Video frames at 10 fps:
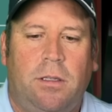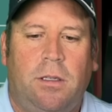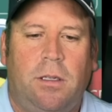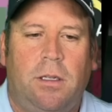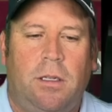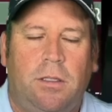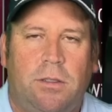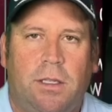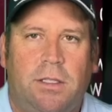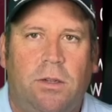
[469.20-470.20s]
So
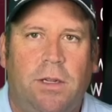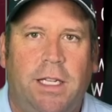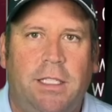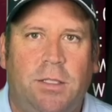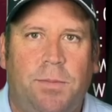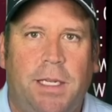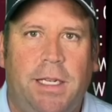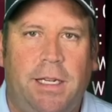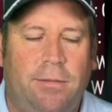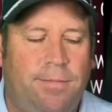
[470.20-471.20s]
let's go ahead and spend
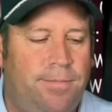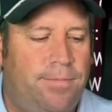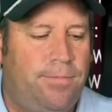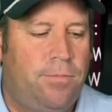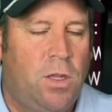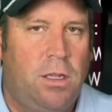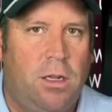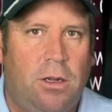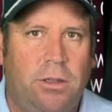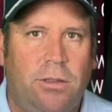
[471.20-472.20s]
now.
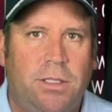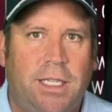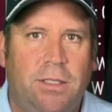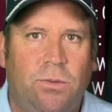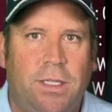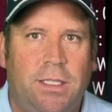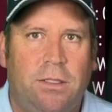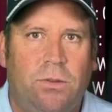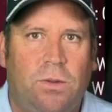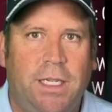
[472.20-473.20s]
All those 10s went to
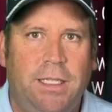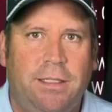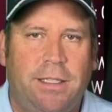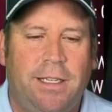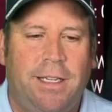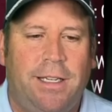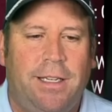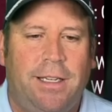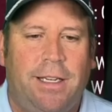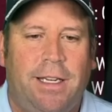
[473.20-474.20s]
20s,
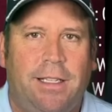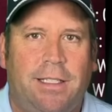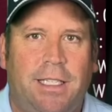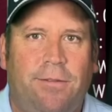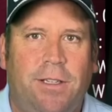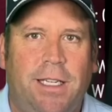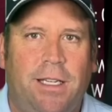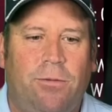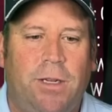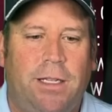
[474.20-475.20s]
and let's see if we can get
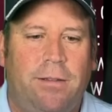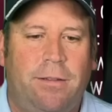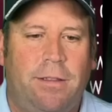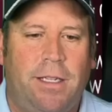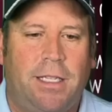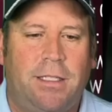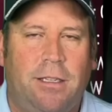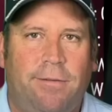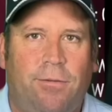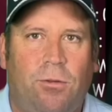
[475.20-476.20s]
a win. And that's
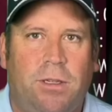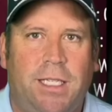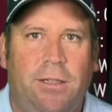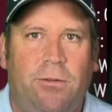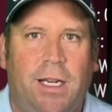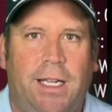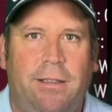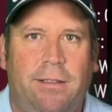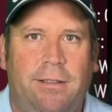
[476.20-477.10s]
a 14 red.